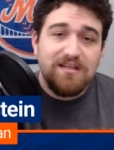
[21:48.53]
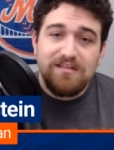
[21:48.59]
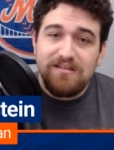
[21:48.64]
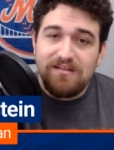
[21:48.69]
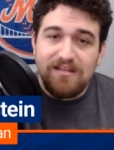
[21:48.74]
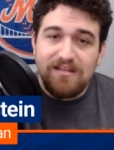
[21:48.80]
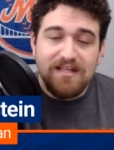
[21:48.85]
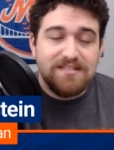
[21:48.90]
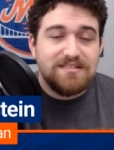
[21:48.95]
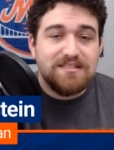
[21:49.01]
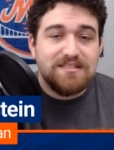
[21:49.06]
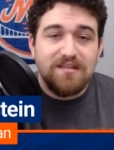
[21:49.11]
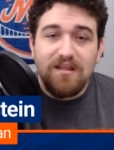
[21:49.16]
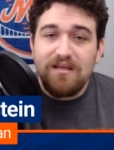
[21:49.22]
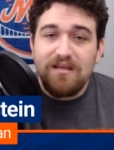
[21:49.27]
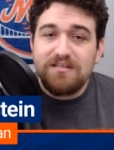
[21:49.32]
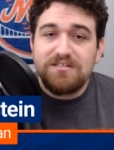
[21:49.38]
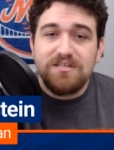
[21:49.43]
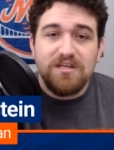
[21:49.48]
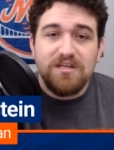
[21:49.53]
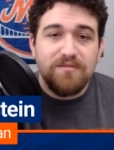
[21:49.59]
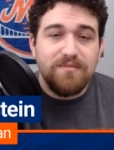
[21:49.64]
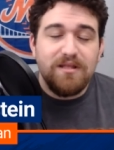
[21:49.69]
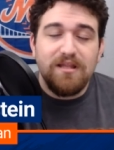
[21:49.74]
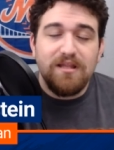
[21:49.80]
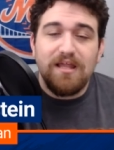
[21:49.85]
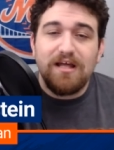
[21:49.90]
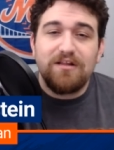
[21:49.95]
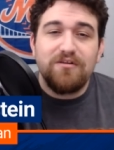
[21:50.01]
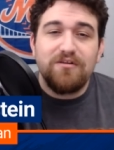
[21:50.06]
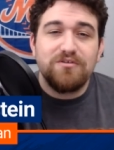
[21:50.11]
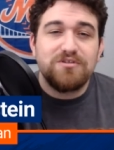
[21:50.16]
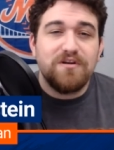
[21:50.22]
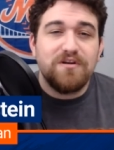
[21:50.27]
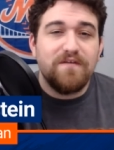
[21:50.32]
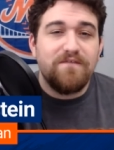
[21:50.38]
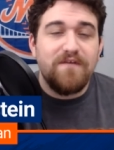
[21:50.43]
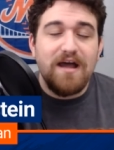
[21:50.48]
that slug's going to be a lot closer
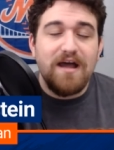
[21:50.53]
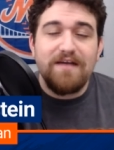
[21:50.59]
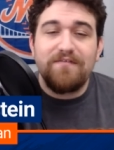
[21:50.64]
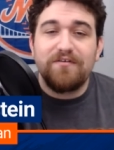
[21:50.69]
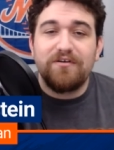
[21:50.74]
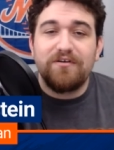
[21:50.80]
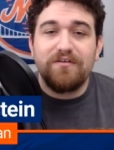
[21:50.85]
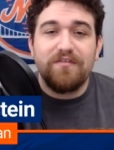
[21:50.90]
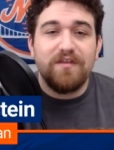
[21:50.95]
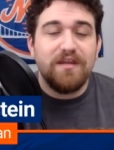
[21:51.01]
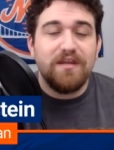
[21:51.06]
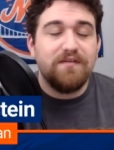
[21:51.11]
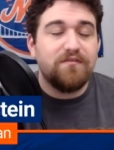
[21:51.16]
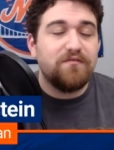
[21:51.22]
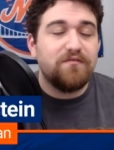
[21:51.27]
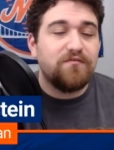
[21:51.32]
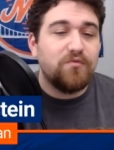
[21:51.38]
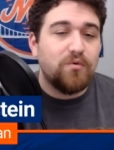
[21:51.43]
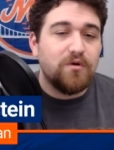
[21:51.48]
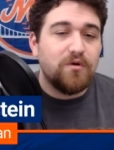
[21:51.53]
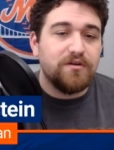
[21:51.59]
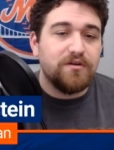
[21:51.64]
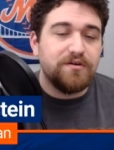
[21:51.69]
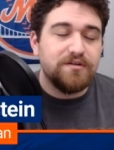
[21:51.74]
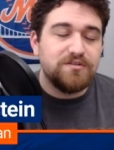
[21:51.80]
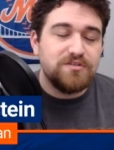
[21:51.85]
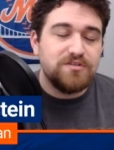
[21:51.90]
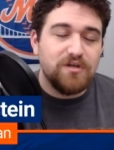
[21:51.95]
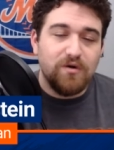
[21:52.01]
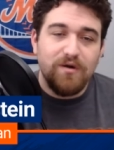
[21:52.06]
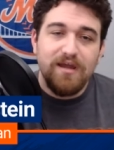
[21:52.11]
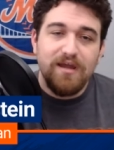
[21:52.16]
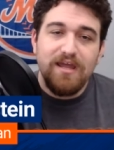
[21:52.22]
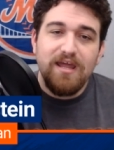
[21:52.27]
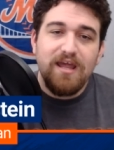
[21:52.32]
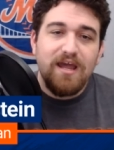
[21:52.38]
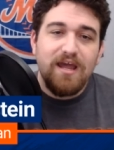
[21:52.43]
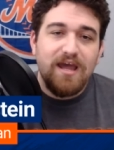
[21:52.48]
to 500 than even 400. So
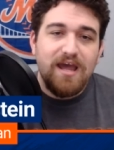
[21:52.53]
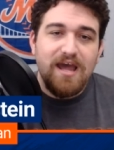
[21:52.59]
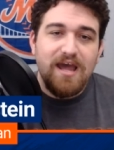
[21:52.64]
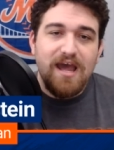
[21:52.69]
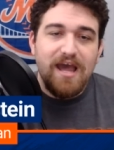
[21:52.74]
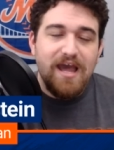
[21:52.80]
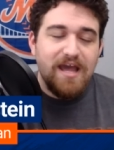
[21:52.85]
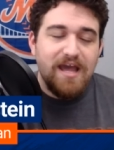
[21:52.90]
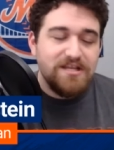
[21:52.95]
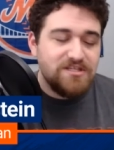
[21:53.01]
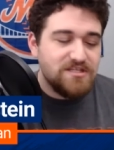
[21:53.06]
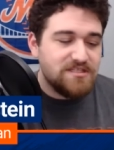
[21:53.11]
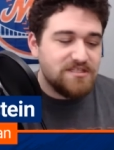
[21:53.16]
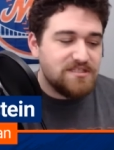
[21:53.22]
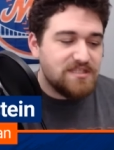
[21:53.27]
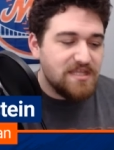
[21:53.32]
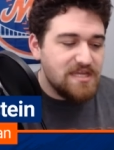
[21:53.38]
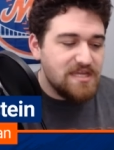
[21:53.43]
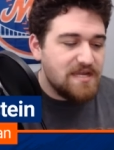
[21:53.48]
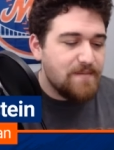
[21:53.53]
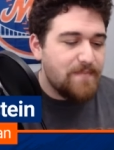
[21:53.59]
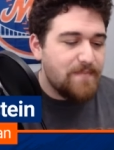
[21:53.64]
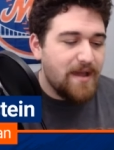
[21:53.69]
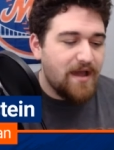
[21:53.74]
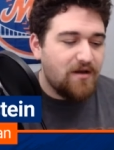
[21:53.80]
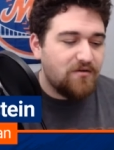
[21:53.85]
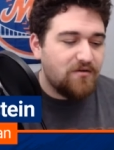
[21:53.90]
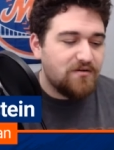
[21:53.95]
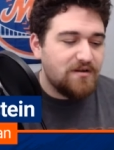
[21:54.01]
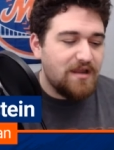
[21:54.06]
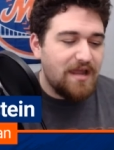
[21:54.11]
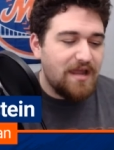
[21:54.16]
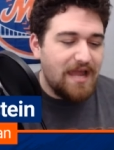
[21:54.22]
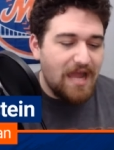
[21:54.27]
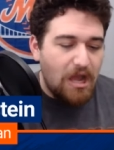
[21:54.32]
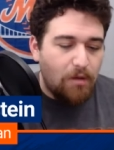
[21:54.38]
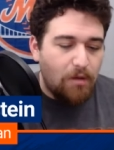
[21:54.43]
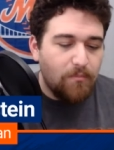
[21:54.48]
I just think about
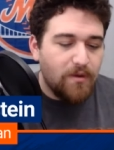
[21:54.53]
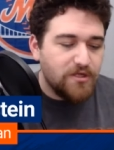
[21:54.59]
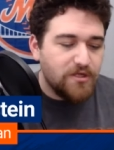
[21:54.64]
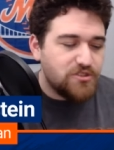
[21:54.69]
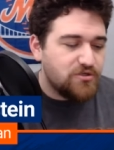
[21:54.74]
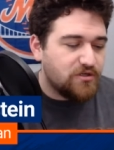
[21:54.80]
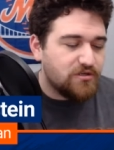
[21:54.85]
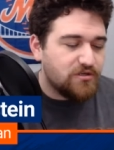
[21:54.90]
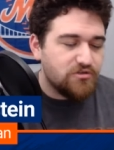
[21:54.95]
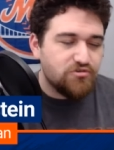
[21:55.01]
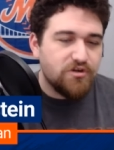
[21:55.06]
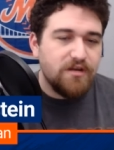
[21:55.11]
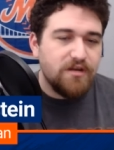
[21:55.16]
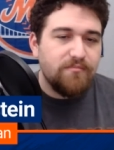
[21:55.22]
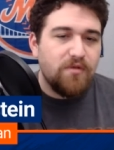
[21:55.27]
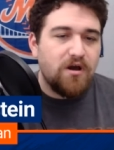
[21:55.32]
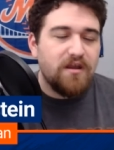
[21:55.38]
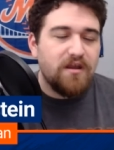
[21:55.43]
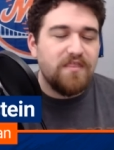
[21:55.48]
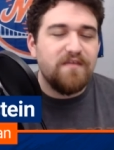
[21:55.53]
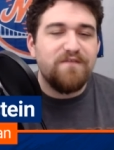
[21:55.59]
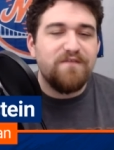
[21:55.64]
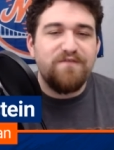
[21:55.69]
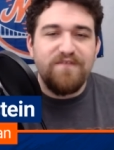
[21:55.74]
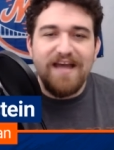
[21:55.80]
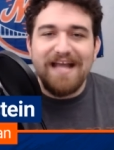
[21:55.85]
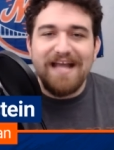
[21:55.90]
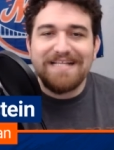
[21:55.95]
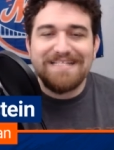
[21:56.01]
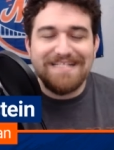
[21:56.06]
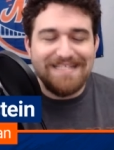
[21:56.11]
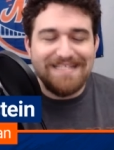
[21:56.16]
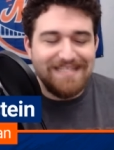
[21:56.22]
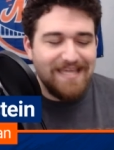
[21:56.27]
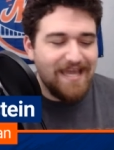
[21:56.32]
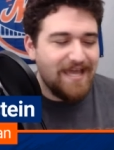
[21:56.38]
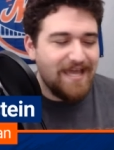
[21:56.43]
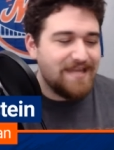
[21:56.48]
how much you can dream on, and the fact,
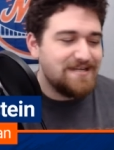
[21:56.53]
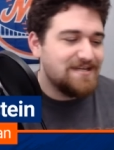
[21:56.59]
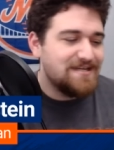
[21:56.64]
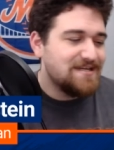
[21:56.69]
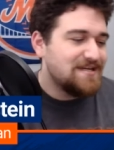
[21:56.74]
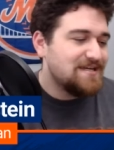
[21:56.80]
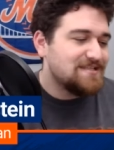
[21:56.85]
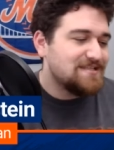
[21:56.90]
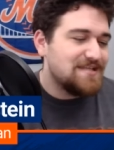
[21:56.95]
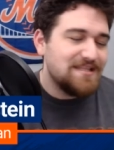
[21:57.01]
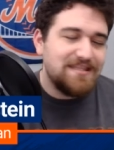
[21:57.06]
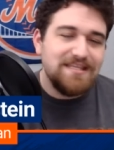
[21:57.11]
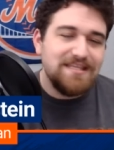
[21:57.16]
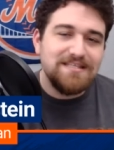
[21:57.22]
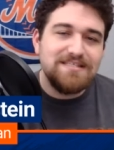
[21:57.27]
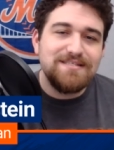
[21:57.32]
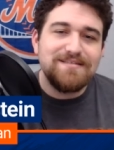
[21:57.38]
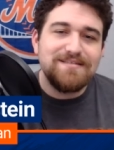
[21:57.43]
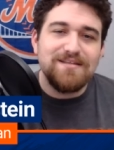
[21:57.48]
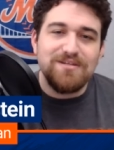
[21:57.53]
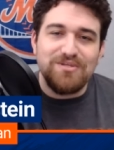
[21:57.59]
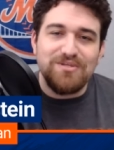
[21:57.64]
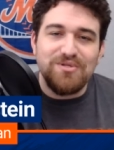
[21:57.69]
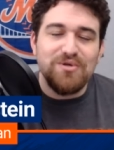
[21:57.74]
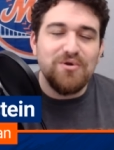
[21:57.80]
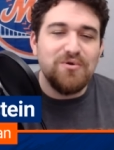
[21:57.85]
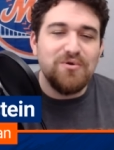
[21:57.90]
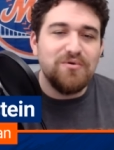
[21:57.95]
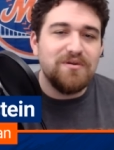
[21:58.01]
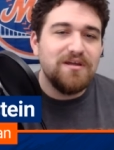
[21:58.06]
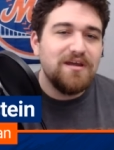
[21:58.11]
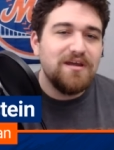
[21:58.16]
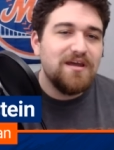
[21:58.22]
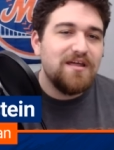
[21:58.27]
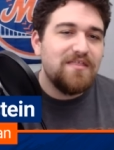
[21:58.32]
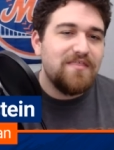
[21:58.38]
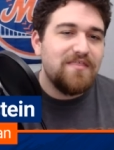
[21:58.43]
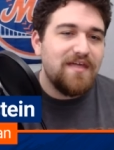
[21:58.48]
again, that this is a dude
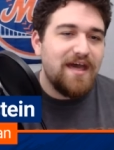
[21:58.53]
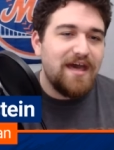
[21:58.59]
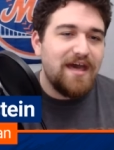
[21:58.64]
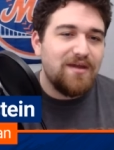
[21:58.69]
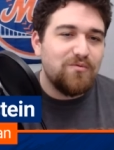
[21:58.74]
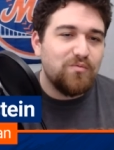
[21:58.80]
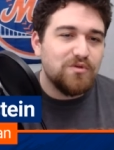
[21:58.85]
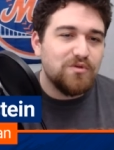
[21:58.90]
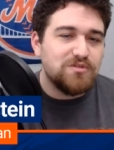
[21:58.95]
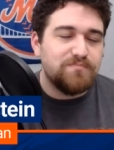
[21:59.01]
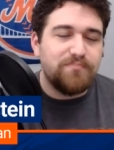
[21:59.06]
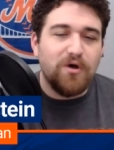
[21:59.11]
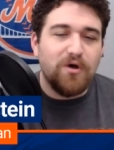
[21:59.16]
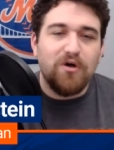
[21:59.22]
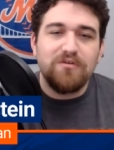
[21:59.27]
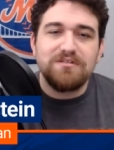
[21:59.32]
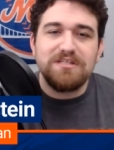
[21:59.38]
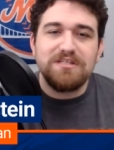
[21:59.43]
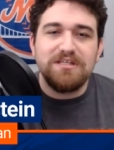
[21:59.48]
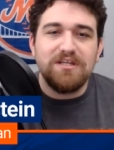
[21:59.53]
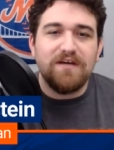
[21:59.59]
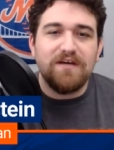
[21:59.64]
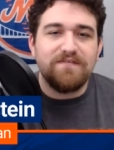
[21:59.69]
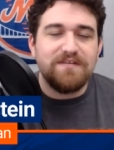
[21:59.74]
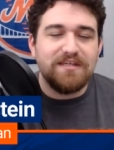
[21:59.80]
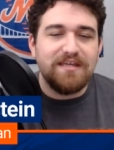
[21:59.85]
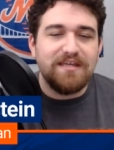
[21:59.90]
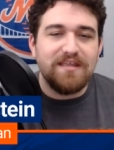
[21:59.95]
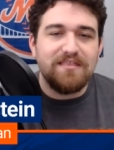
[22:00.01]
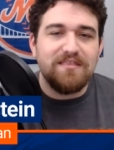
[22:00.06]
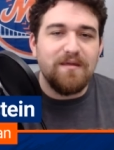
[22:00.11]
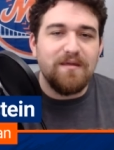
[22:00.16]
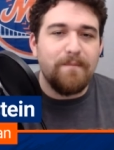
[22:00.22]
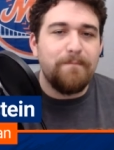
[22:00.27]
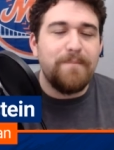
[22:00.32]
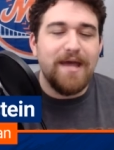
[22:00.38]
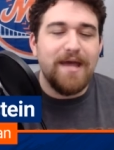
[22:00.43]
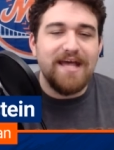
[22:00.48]
that was ballsy enough to get the
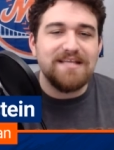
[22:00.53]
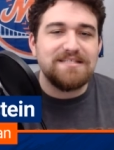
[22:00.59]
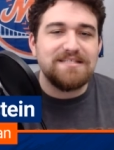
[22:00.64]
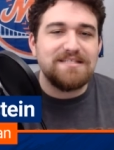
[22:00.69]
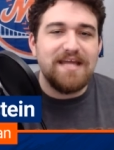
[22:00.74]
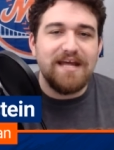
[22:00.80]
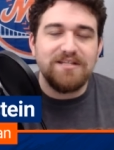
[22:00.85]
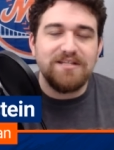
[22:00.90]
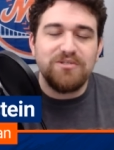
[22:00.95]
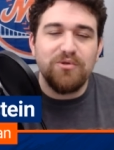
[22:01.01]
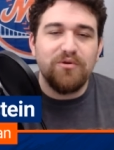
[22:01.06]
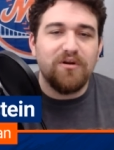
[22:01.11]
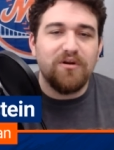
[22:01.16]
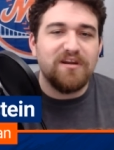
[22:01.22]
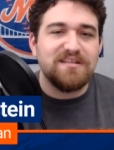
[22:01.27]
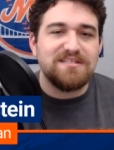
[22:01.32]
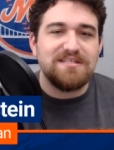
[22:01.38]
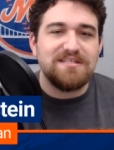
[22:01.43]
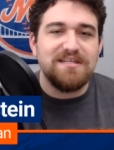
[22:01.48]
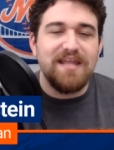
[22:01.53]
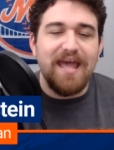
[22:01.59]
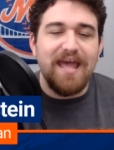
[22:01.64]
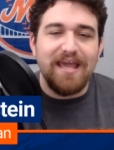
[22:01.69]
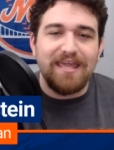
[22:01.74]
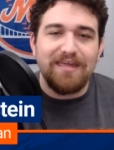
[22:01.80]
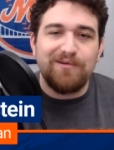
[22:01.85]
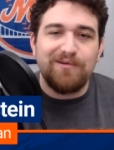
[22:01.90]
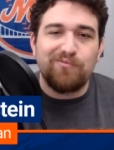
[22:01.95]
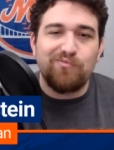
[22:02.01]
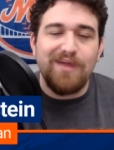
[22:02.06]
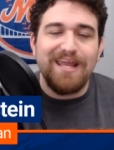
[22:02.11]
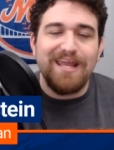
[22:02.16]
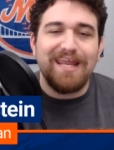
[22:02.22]
best tattooed on his neck in red